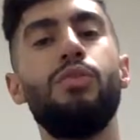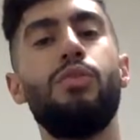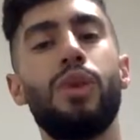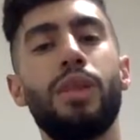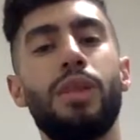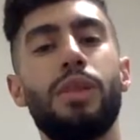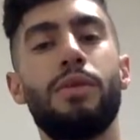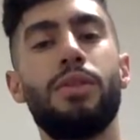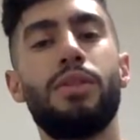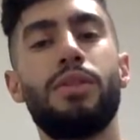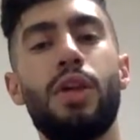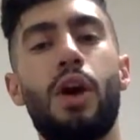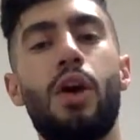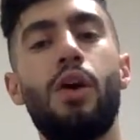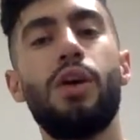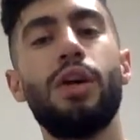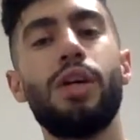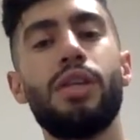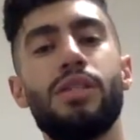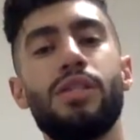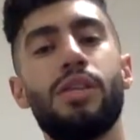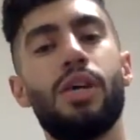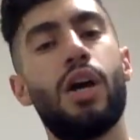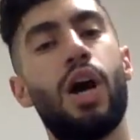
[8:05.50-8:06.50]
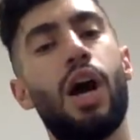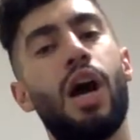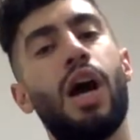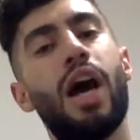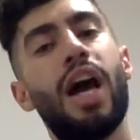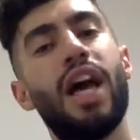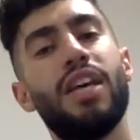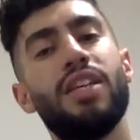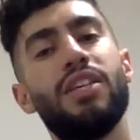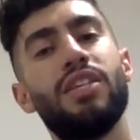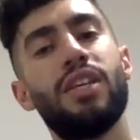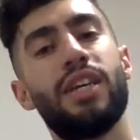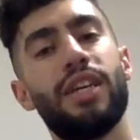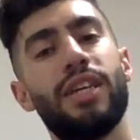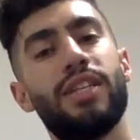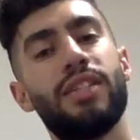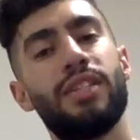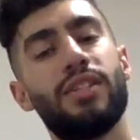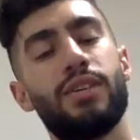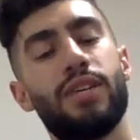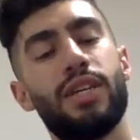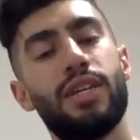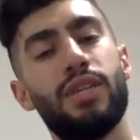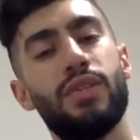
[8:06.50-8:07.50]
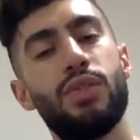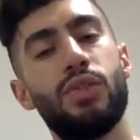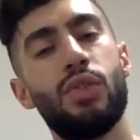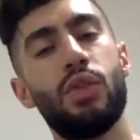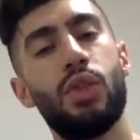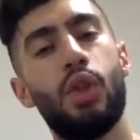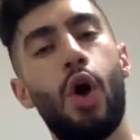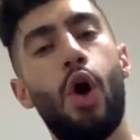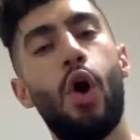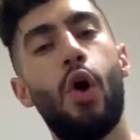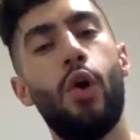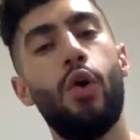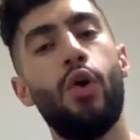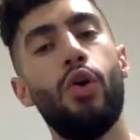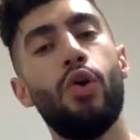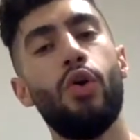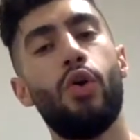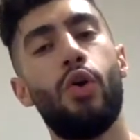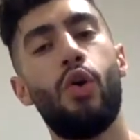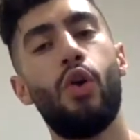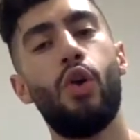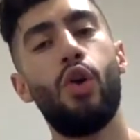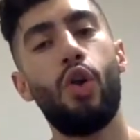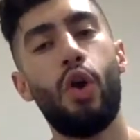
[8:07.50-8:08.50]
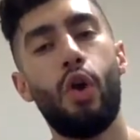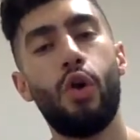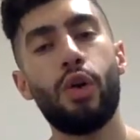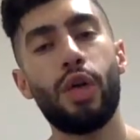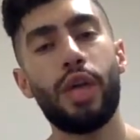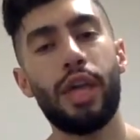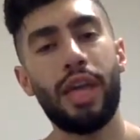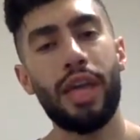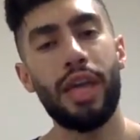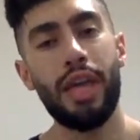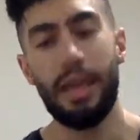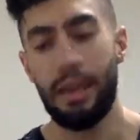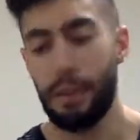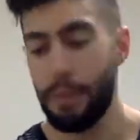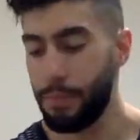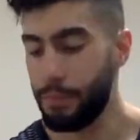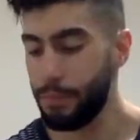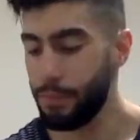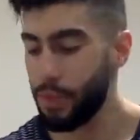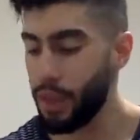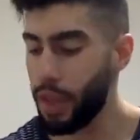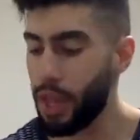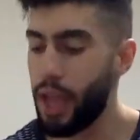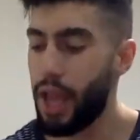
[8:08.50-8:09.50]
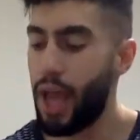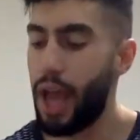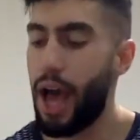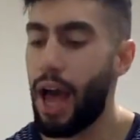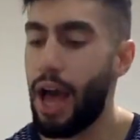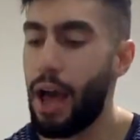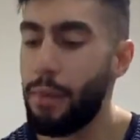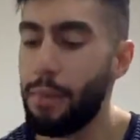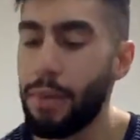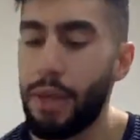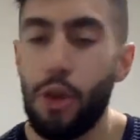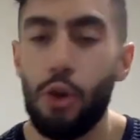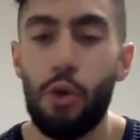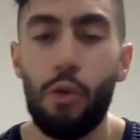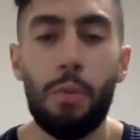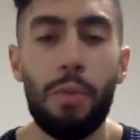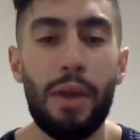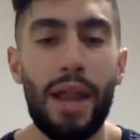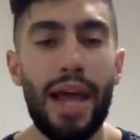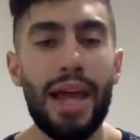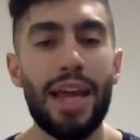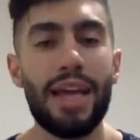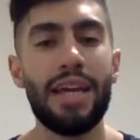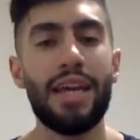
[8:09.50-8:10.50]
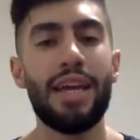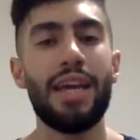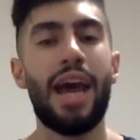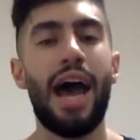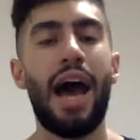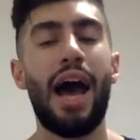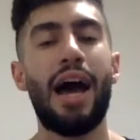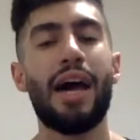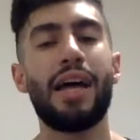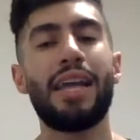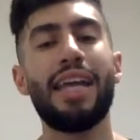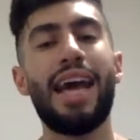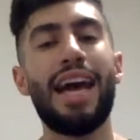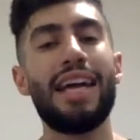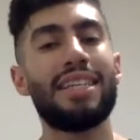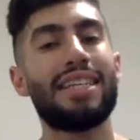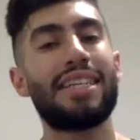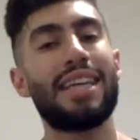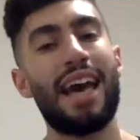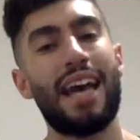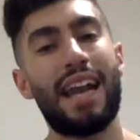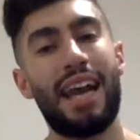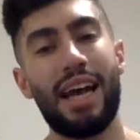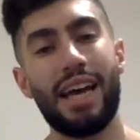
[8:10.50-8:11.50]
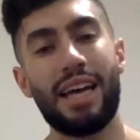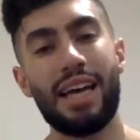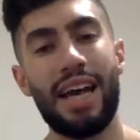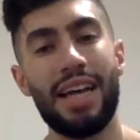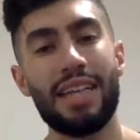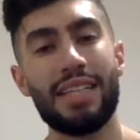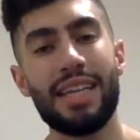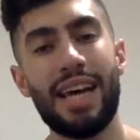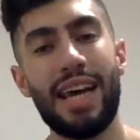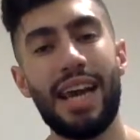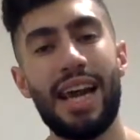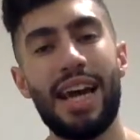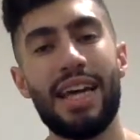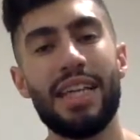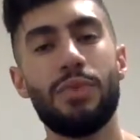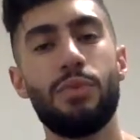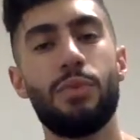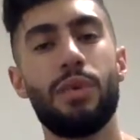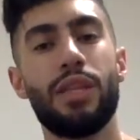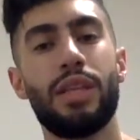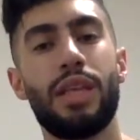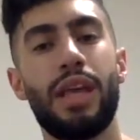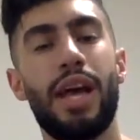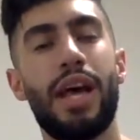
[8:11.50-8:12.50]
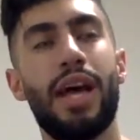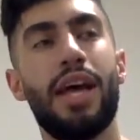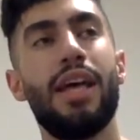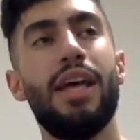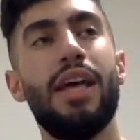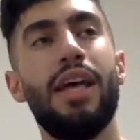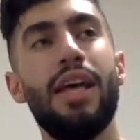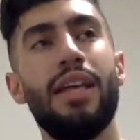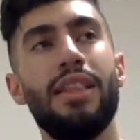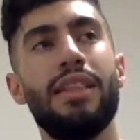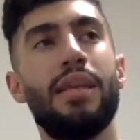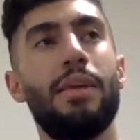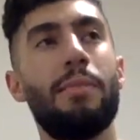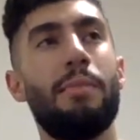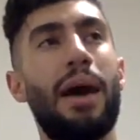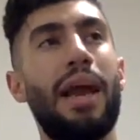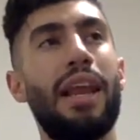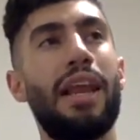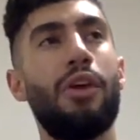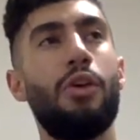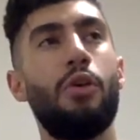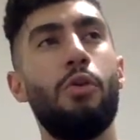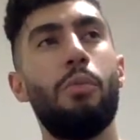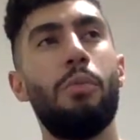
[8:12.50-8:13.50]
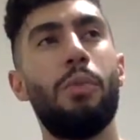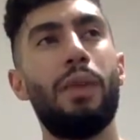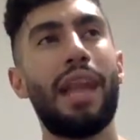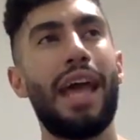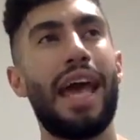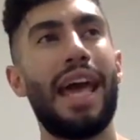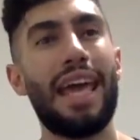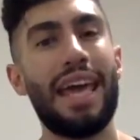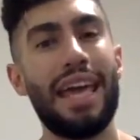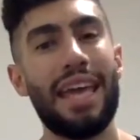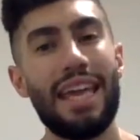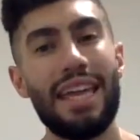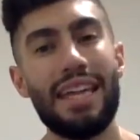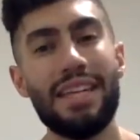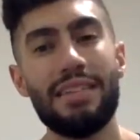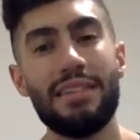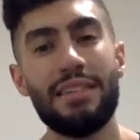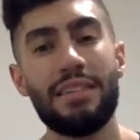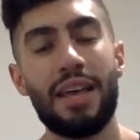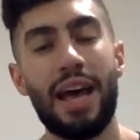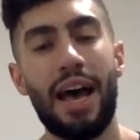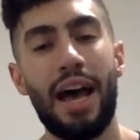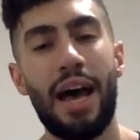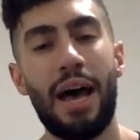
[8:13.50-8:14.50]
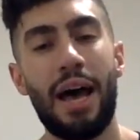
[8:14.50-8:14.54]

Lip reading: when the song is low or low key, he'll play cascara. Cascara is when the timbalero plays